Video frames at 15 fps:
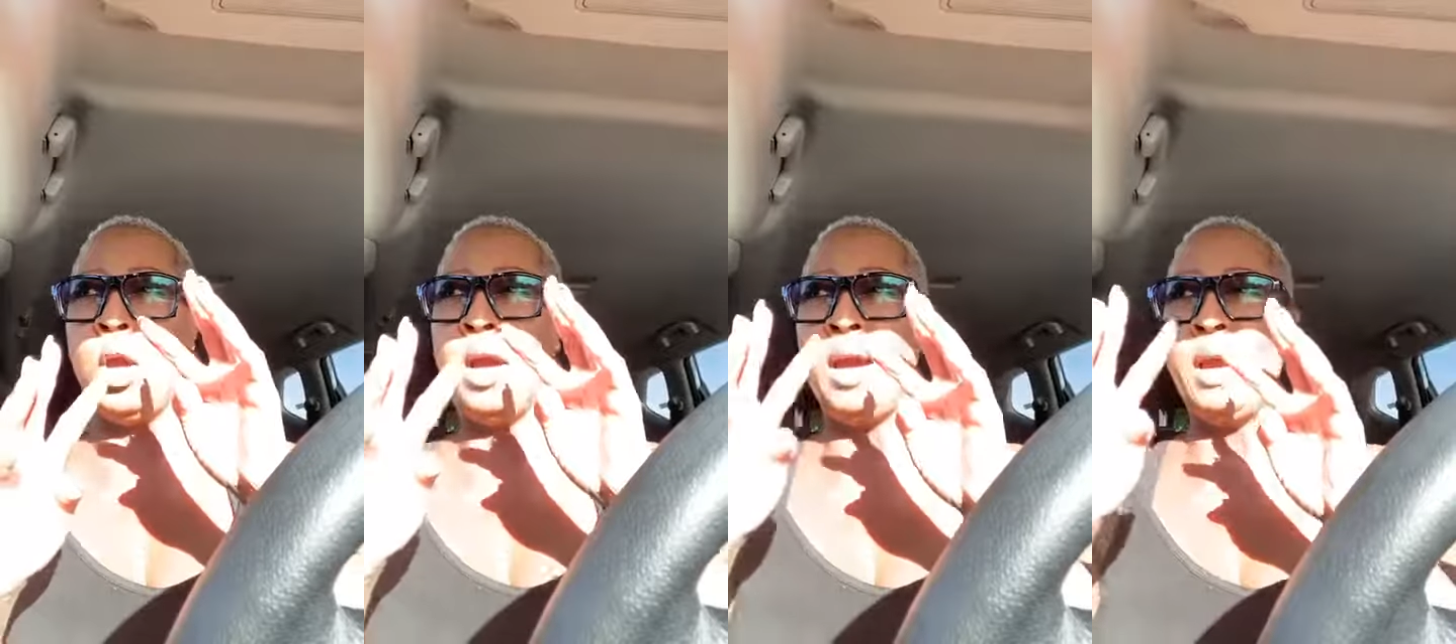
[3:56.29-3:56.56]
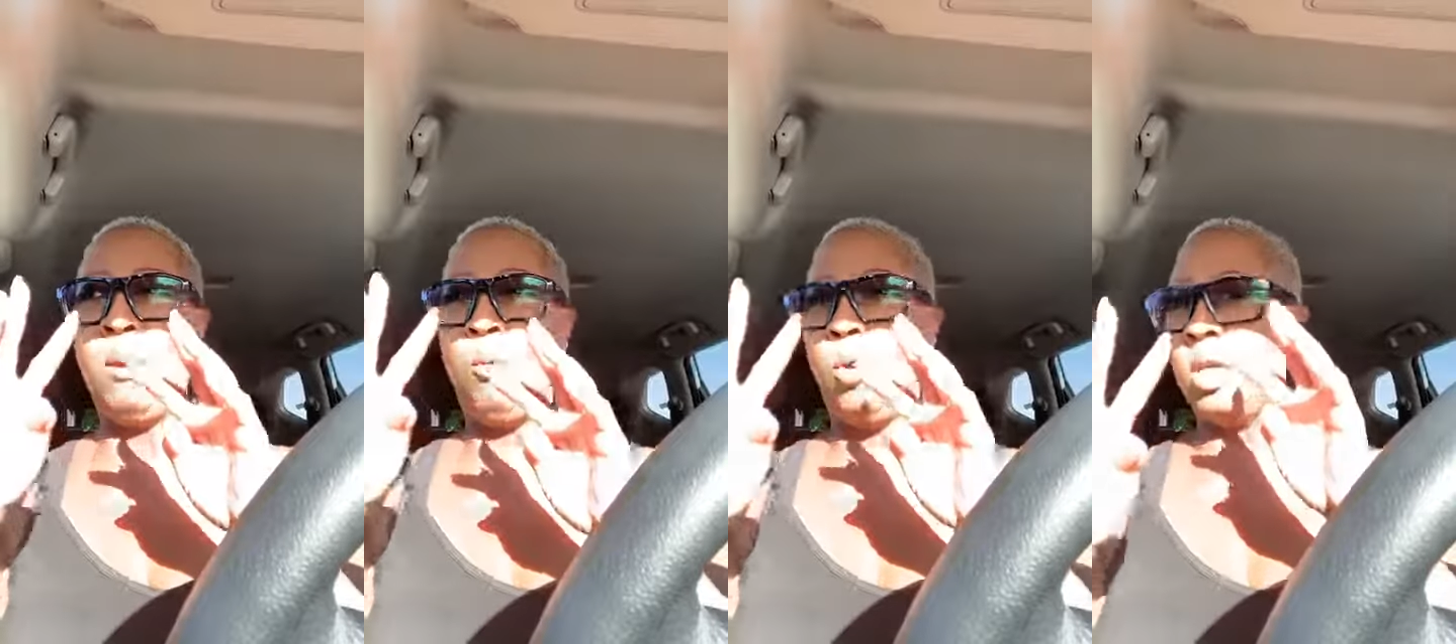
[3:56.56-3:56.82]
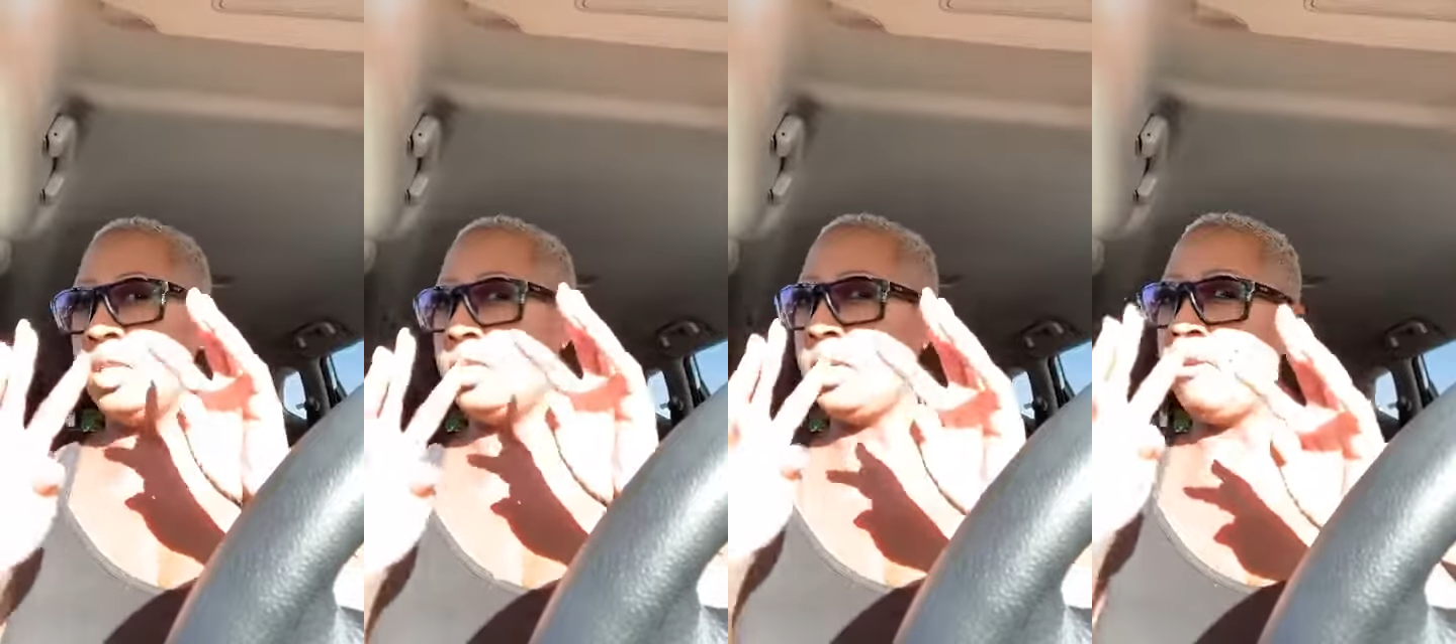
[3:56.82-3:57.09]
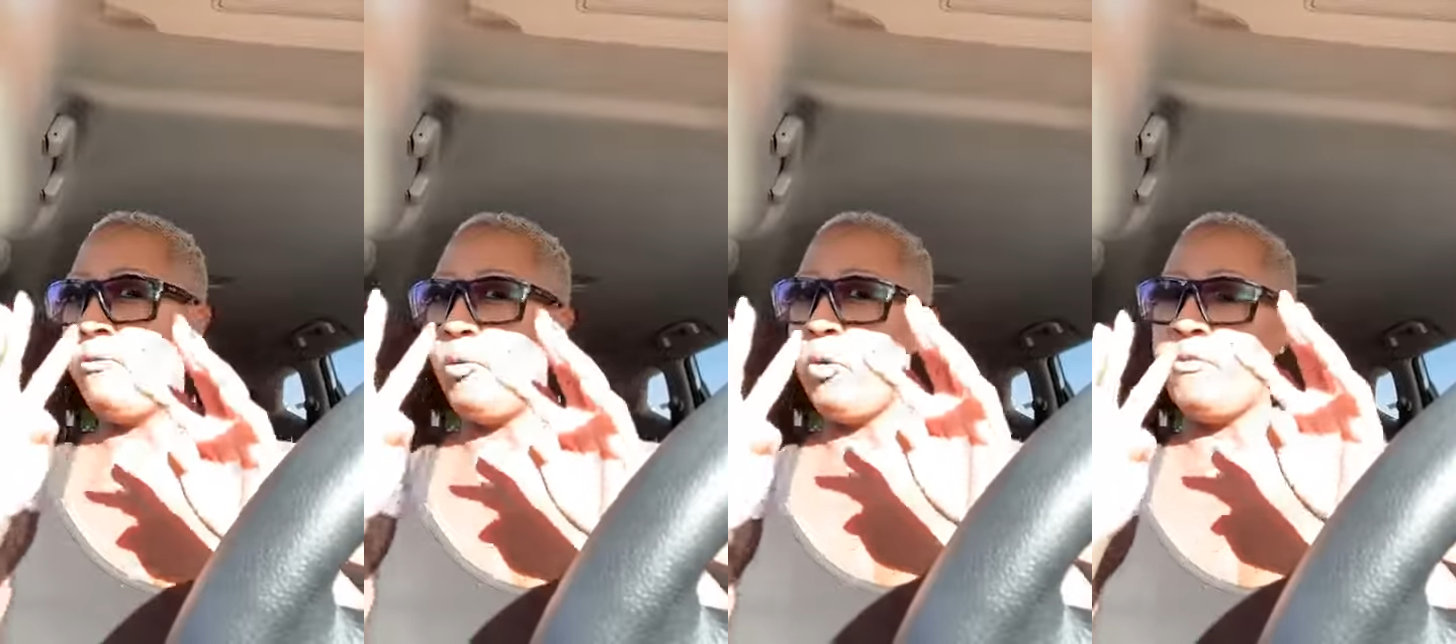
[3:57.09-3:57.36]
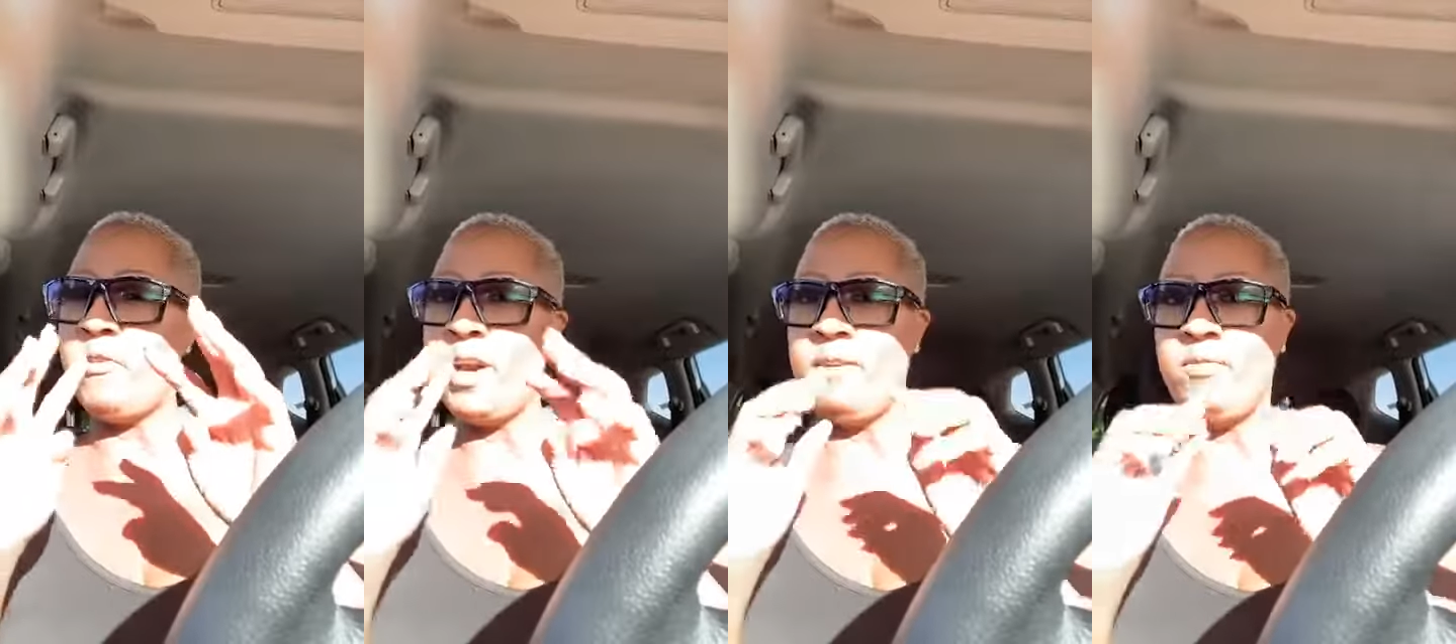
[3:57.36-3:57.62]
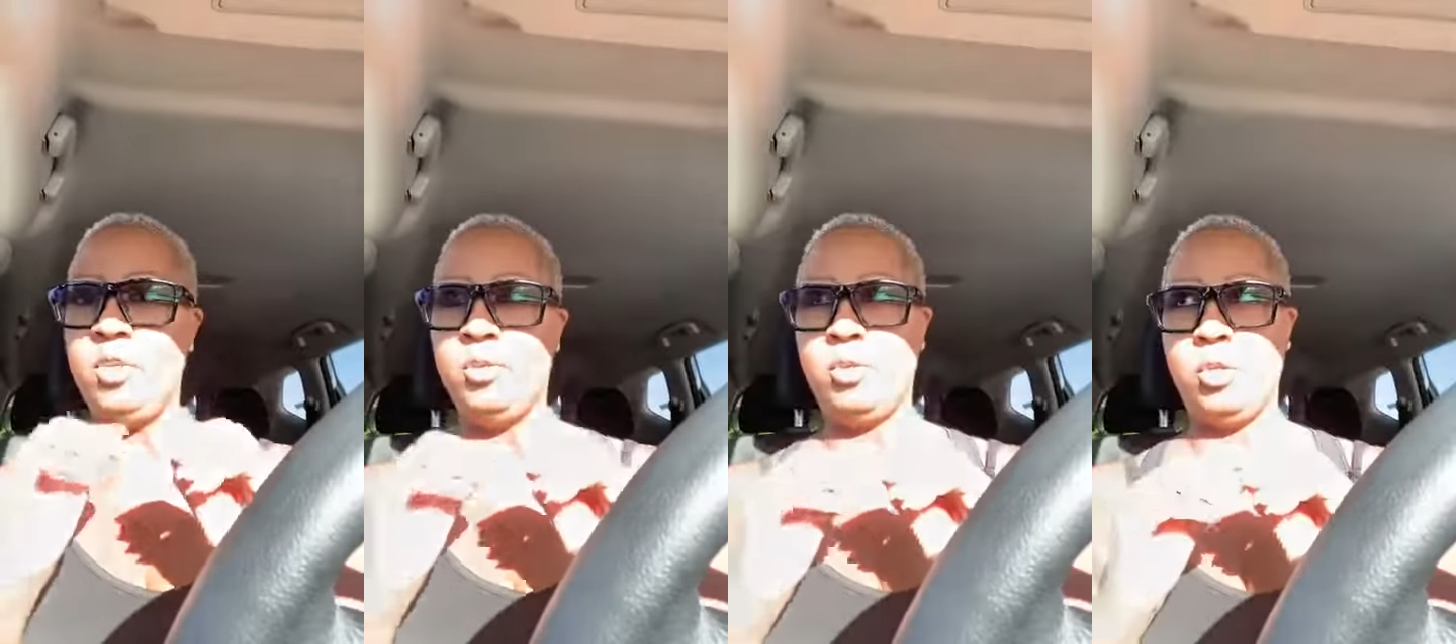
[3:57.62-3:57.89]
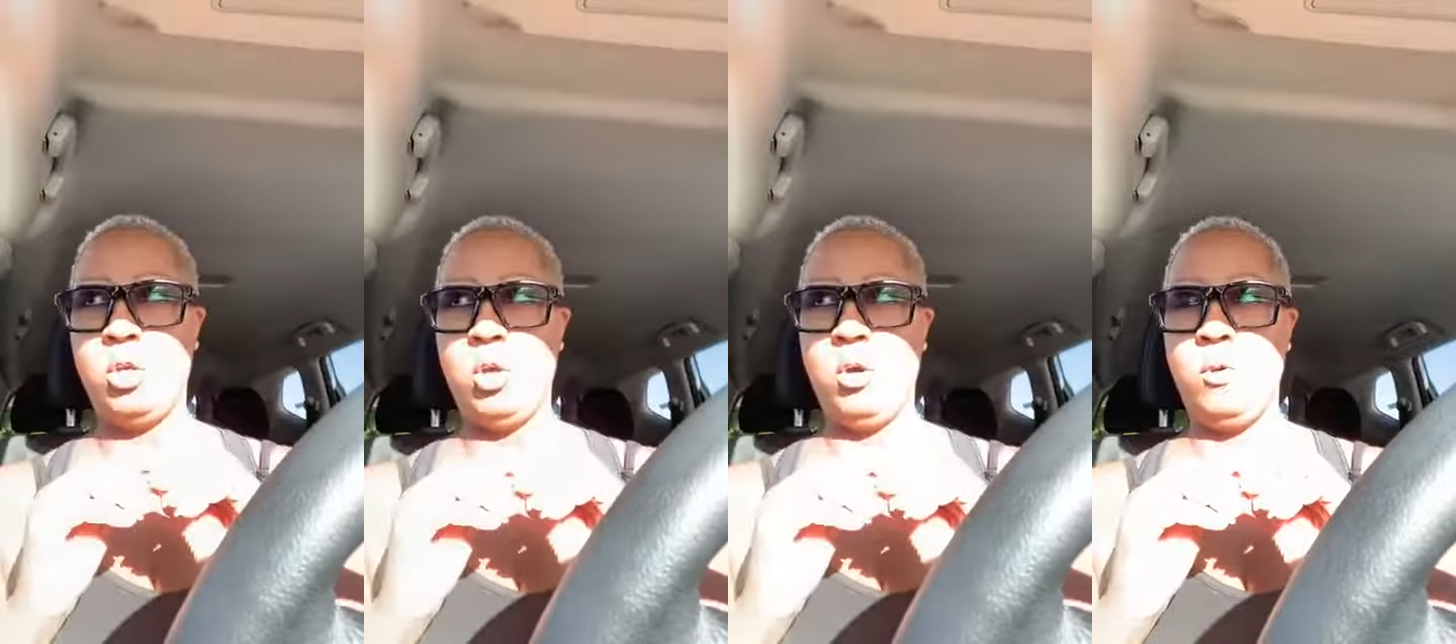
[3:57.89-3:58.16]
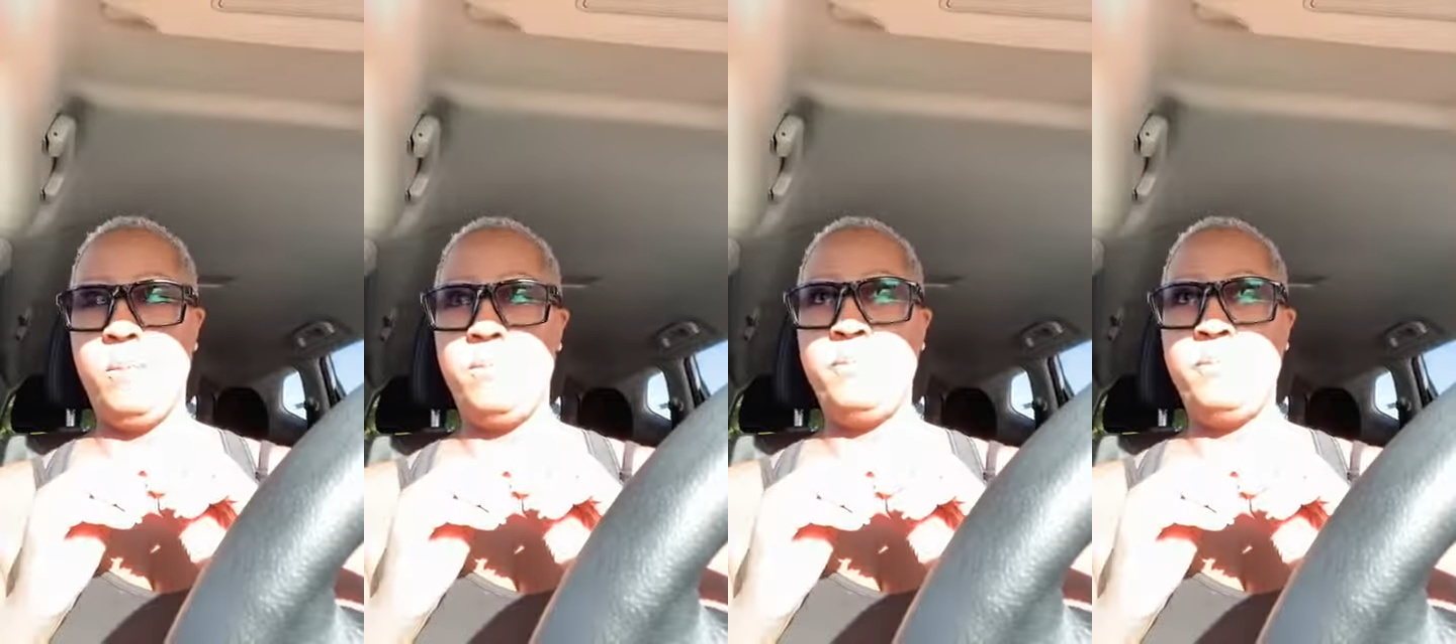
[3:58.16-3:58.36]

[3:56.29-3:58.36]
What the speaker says: or five years ago,